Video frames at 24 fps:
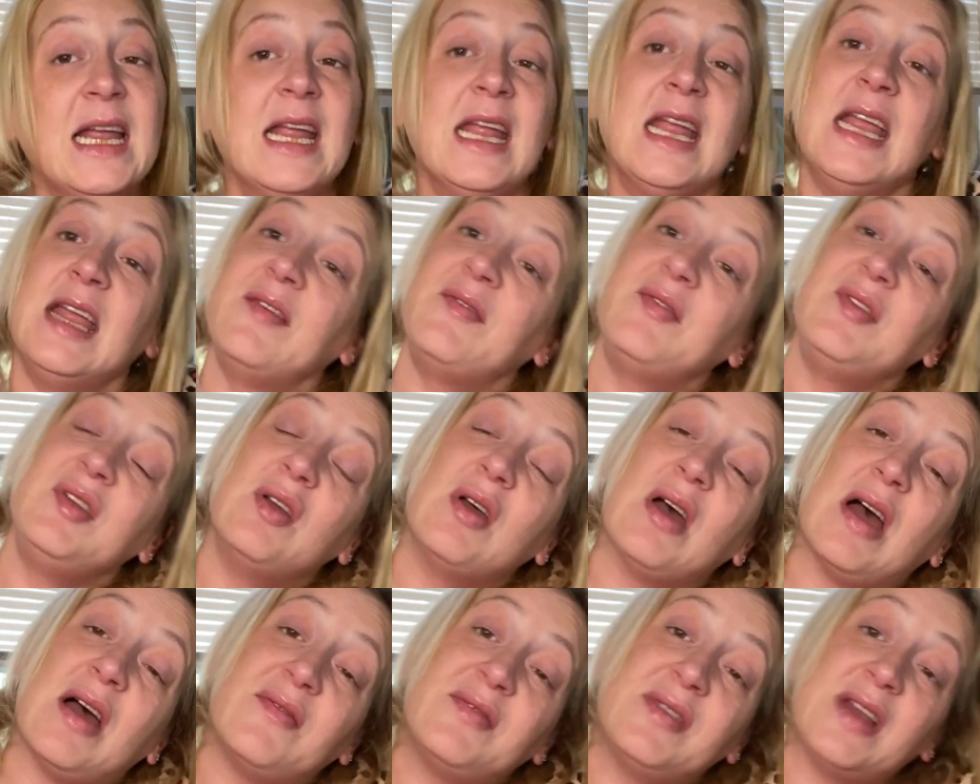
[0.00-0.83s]
if you
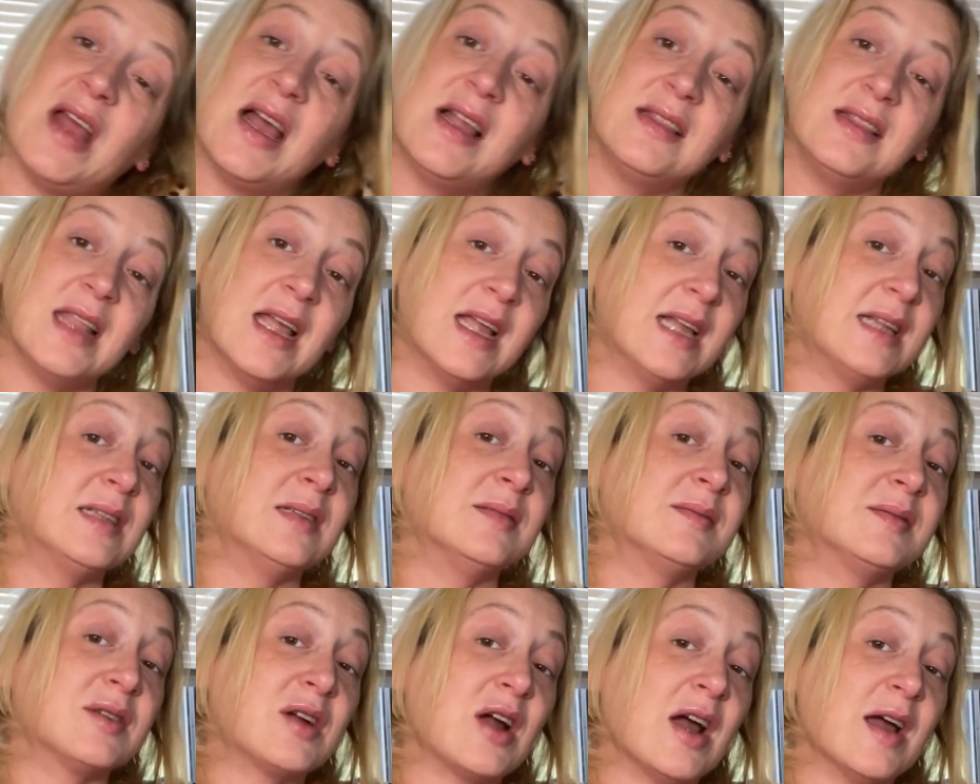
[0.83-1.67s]
have not liked,
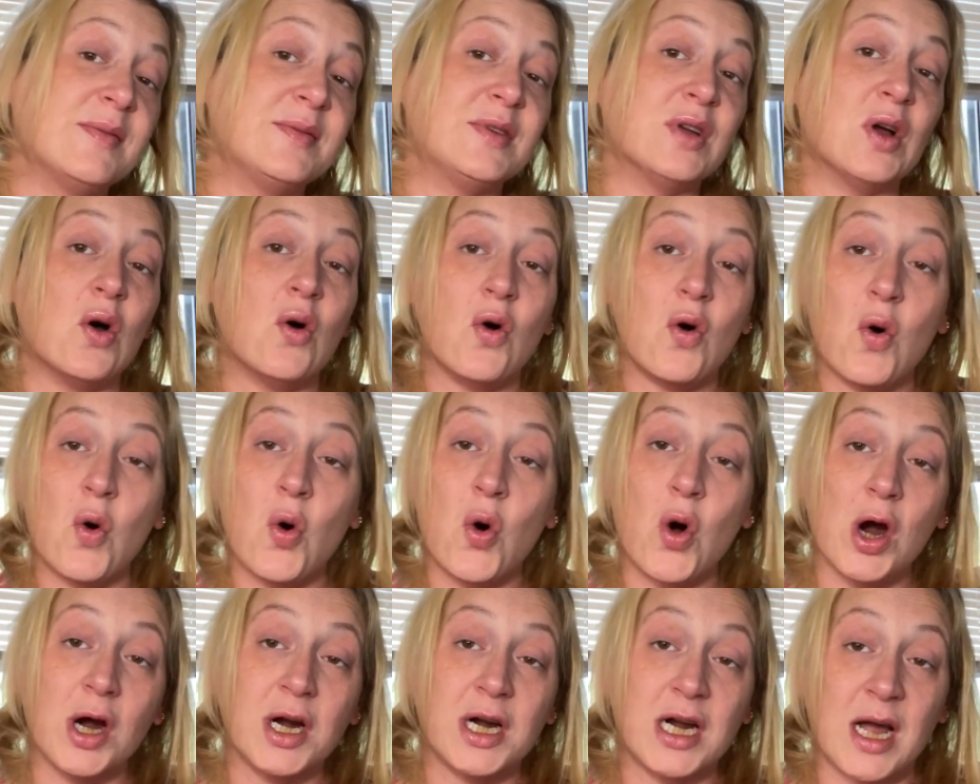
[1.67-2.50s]
subscribed,
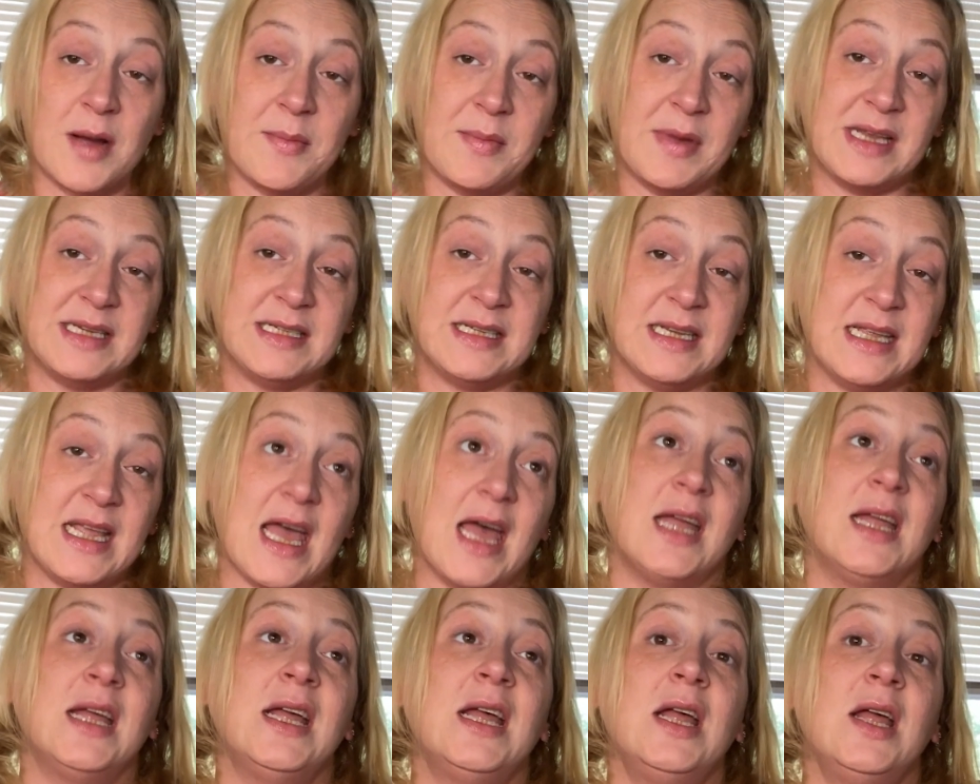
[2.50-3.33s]
or commented
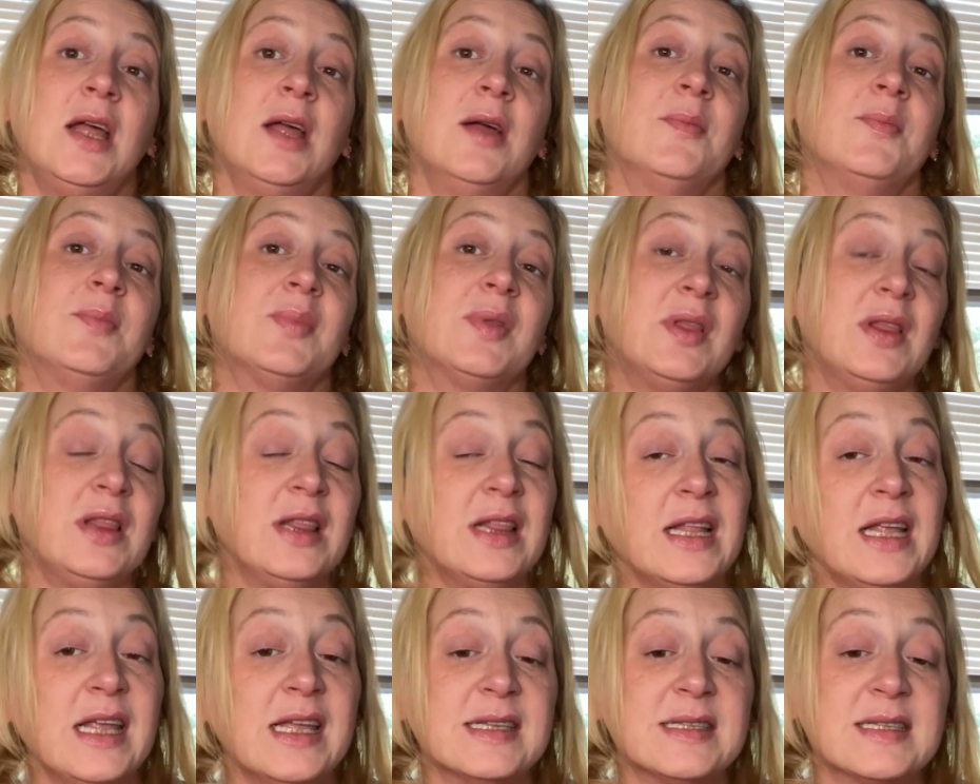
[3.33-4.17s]
yet,
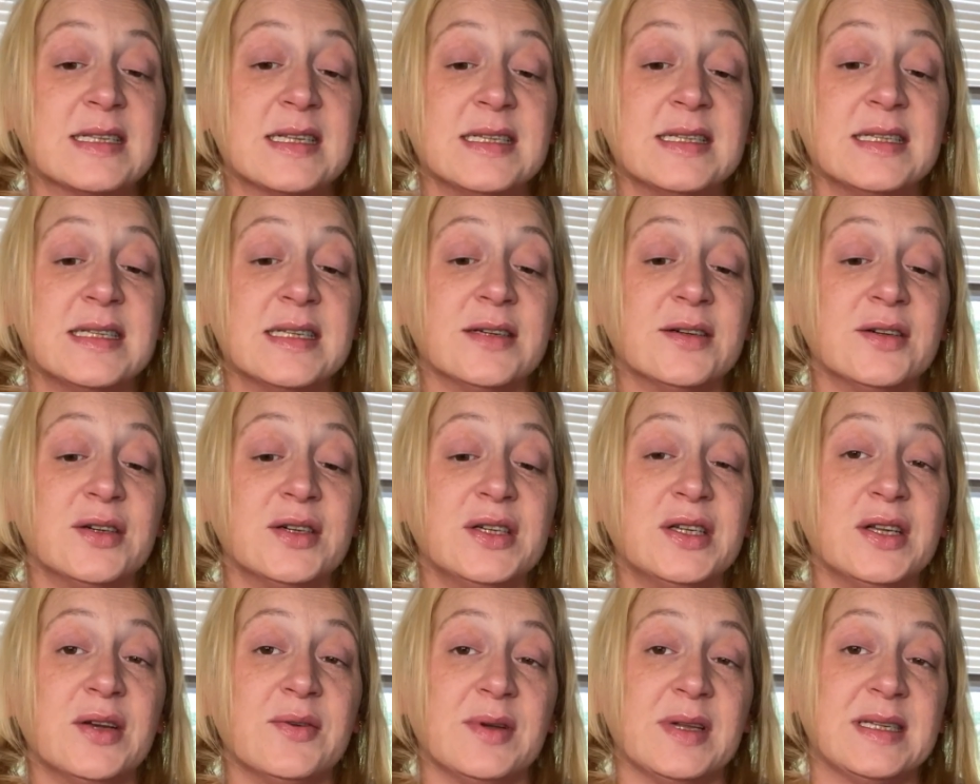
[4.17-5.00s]
please consider
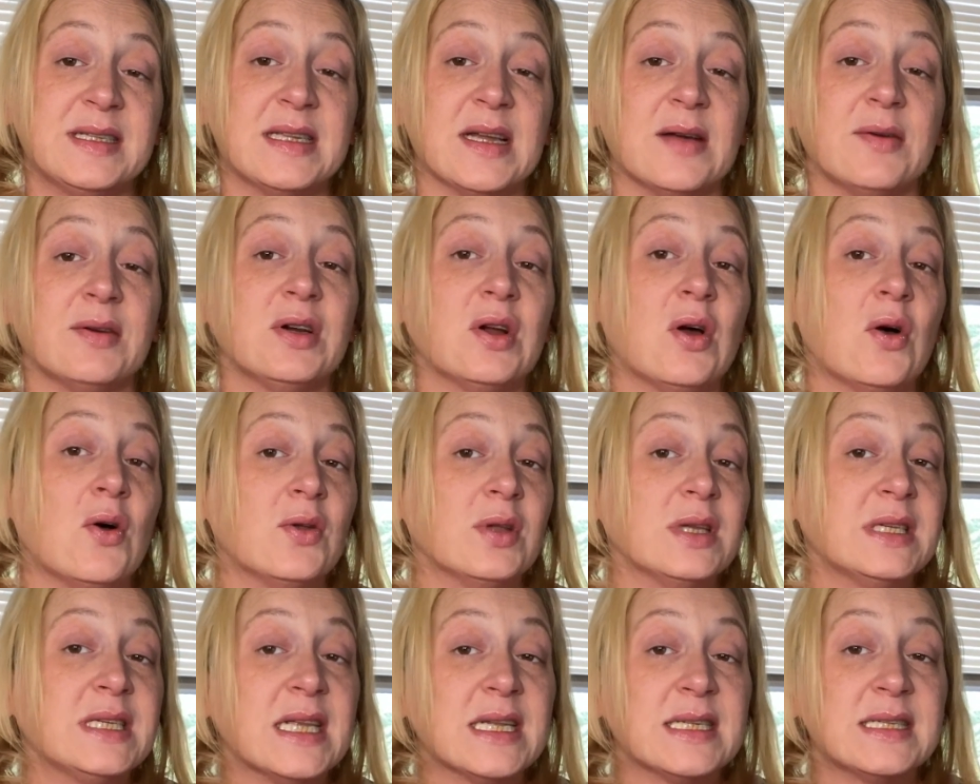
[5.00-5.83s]
doing so. It
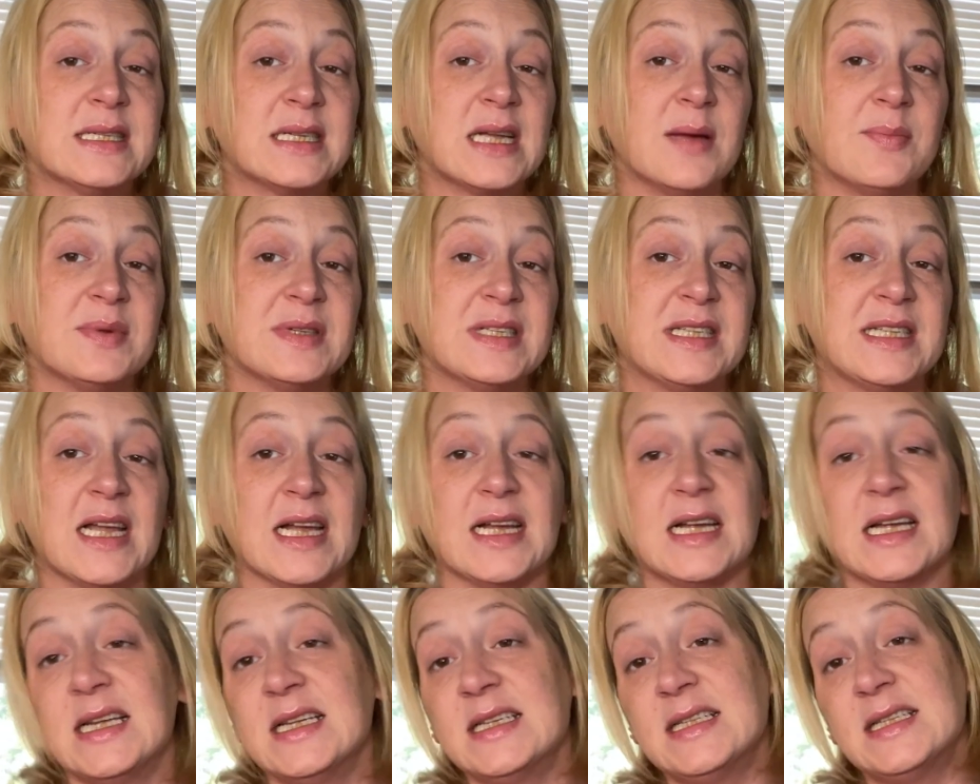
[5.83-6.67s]
only takes a couple
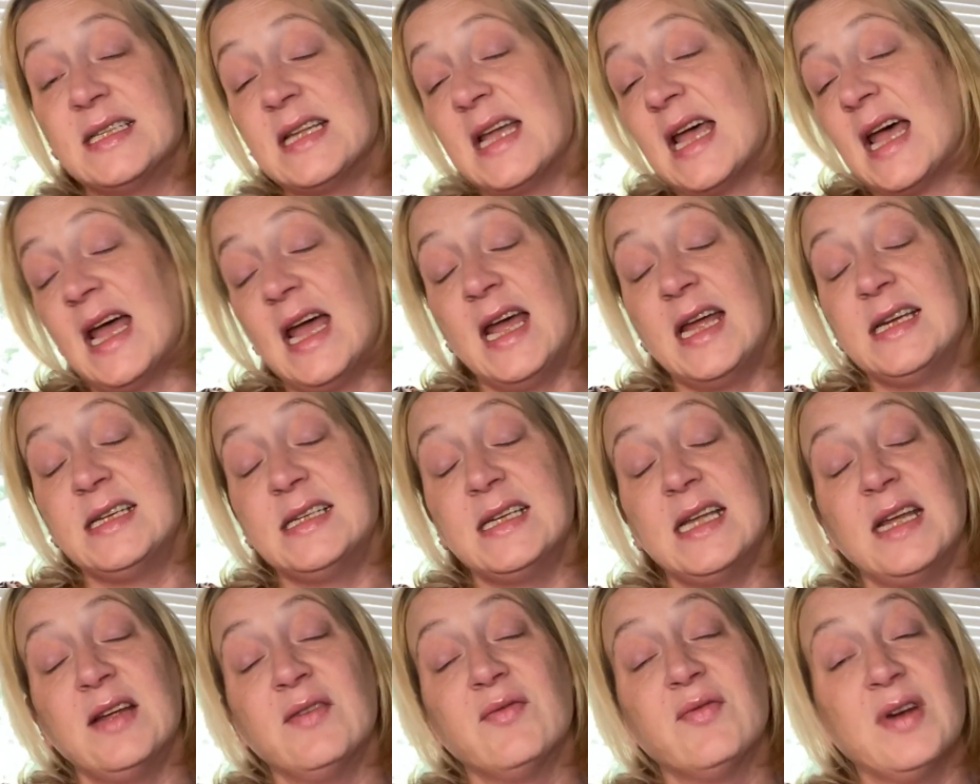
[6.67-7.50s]
seconds and
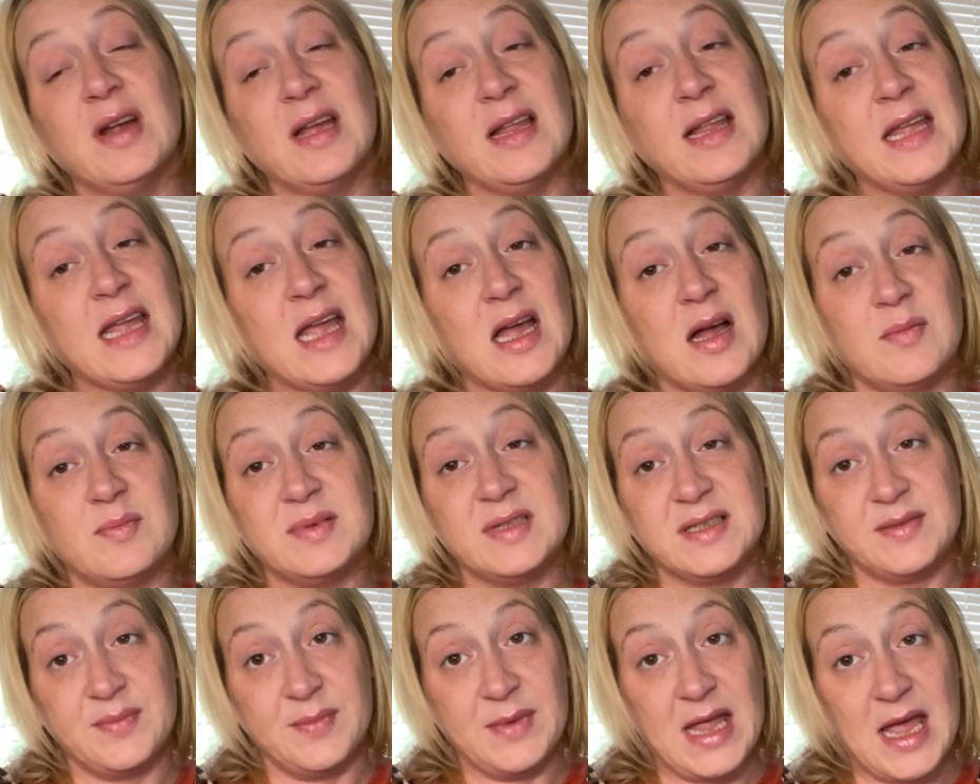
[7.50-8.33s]
it really
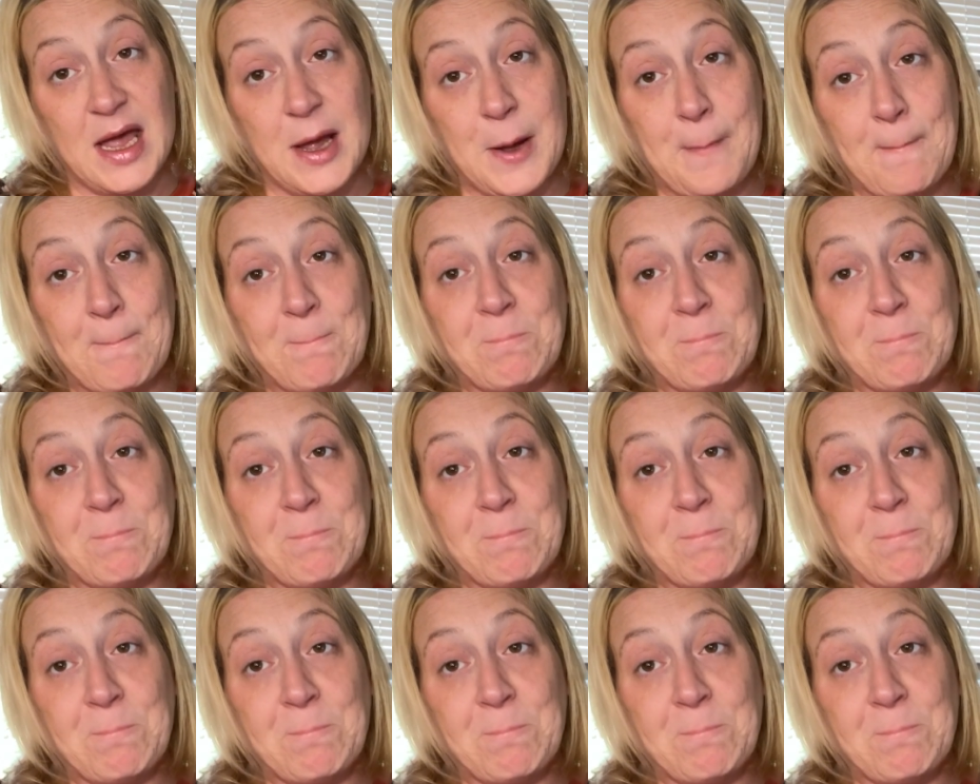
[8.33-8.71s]
helps me out.